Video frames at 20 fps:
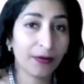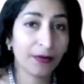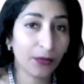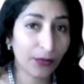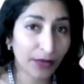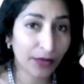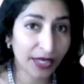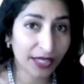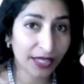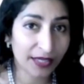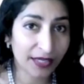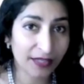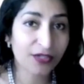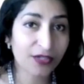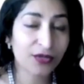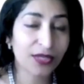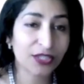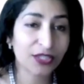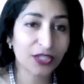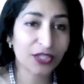
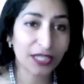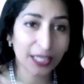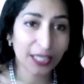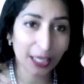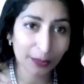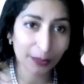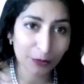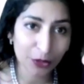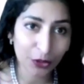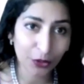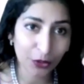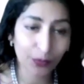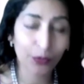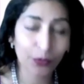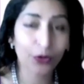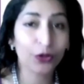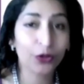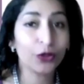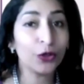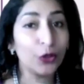readers to actually come to your
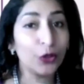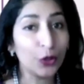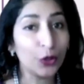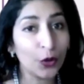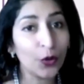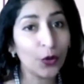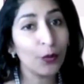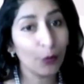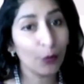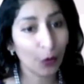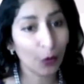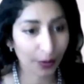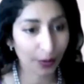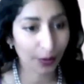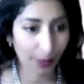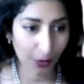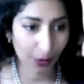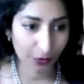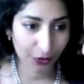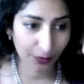book, know more
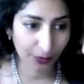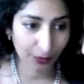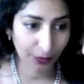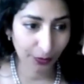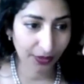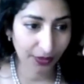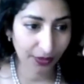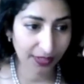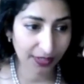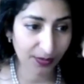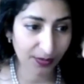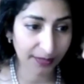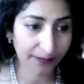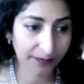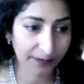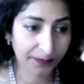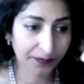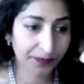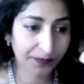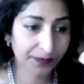about your book as well.